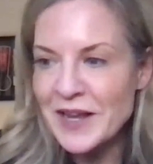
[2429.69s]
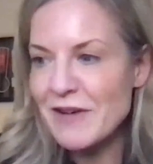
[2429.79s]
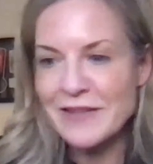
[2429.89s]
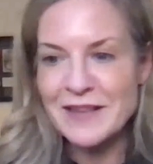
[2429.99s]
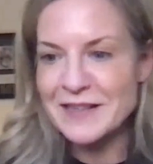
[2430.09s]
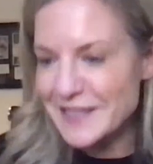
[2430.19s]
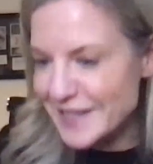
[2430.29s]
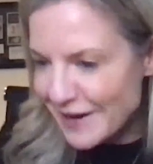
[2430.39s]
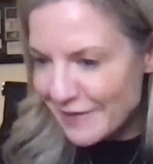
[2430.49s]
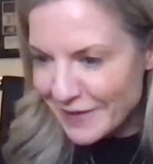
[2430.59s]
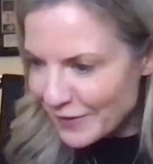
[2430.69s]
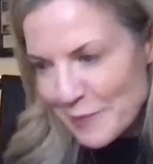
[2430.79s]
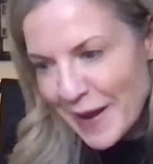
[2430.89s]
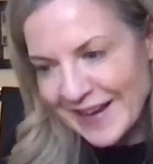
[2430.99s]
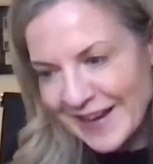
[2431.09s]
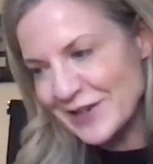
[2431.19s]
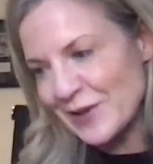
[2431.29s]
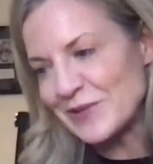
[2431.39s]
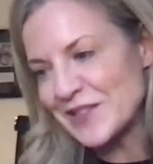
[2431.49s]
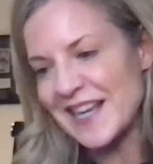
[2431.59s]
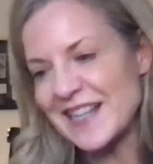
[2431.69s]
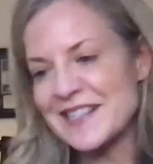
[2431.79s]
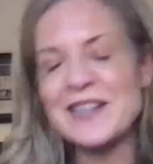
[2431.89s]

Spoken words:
Rather than staring at the package contents,